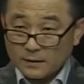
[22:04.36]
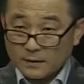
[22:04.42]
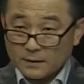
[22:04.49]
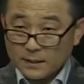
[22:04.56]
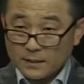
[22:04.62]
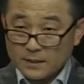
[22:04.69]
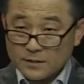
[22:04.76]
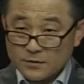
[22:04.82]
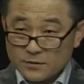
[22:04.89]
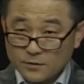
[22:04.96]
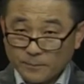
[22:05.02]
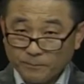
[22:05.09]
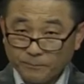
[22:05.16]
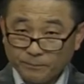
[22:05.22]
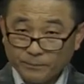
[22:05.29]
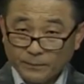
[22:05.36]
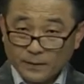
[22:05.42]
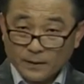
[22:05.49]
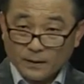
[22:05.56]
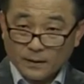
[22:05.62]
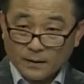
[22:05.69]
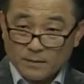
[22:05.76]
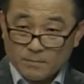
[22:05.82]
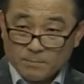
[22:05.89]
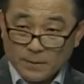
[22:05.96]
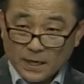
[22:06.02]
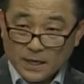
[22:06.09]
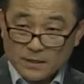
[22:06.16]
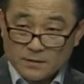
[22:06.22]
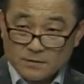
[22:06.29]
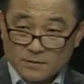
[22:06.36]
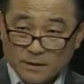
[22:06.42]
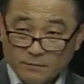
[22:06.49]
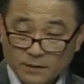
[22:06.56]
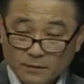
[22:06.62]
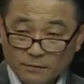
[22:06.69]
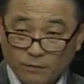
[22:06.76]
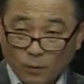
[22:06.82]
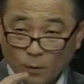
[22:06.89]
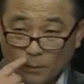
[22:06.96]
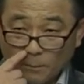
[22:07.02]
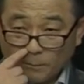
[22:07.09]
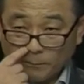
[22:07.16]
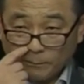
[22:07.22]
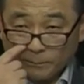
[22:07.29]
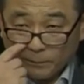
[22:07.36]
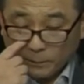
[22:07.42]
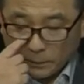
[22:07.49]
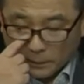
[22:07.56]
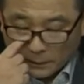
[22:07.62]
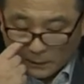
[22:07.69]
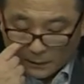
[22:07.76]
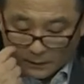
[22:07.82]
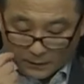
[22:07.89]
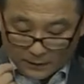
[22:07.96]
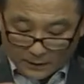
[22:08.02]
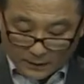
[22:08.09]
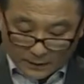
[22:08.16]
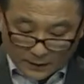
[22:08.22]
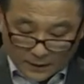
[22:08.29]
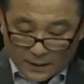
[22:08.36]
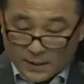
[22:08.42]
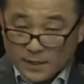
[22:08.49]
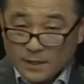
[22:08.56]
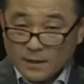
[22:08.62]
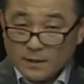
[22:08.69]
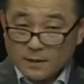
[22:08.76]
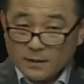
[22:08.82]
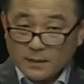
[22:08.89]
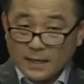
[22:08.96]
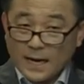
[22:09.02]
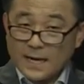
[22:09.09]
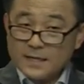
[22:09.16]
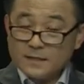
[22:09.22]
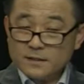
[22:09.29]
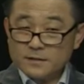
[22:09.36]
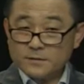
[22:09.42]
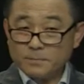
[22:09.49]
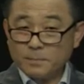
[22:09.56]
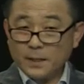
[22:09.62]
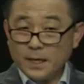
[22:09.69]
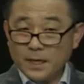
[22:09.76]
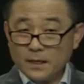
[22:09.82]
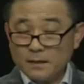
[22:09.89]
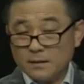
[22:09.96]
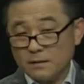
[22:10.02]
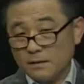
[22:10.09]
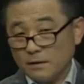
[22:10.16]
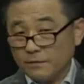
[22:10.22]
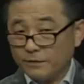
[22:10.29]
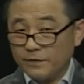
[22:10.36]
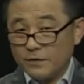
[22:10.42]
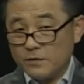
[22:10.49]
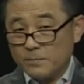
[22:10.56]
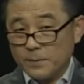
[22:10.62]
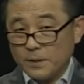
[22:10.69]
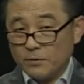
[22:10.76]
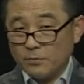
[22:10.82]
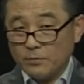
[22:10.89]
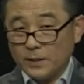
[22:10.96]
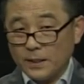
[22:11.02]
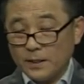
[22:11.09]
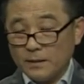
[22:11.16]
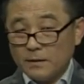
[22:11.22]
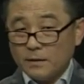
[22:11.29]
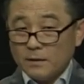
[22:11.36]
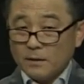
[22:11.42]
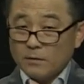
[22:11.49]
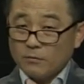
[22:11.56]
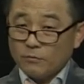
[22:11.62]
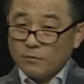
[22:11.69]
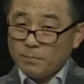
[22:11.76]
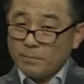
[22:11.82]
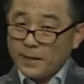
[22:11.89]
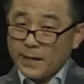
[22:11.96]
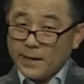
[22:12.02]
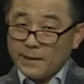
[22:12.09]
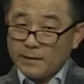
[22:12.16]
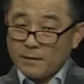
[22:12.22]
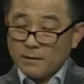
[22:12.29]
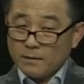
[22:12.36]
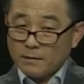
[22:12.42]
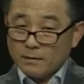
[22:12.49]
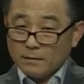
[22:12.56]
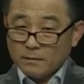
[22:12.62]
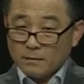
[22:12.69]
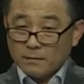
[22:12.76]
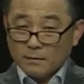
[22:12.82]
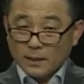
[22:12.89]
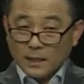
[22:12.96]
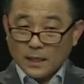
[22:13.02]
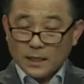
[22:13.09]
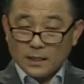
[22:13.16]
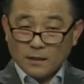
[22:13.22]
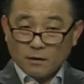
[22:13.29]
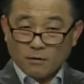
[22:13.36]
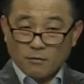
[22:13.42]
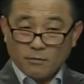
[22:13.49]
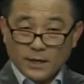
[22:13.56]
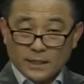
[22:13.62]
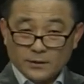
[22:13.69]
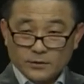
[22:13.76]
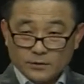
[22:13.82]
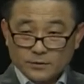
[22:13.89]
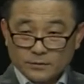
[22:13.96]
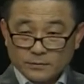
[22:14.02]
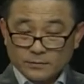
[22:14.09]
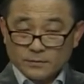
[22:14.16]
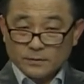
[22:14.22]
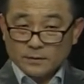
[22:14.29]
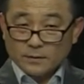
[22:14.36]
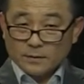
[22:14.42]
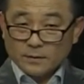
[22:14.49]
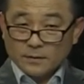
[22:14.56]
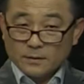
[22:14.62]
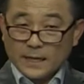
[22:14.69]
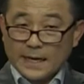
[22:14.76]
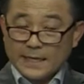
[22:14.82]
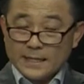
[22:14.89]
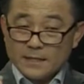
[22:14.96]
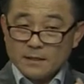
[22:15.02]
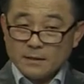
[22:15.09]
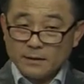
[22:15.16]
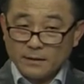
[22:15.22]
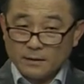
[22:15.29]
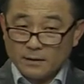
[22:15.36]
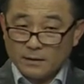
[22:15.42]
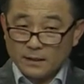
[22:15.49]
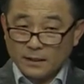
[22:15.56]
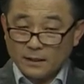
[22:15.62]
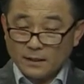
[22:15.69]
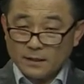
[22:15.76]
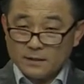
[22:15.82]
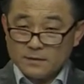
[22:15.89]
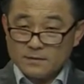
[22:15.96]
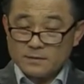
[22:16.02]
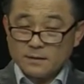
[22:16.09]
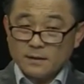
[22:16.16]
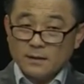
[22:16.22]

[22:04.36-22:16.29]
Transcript: that issue in page 74. And here I explain the difference between repair and correction. The idea here is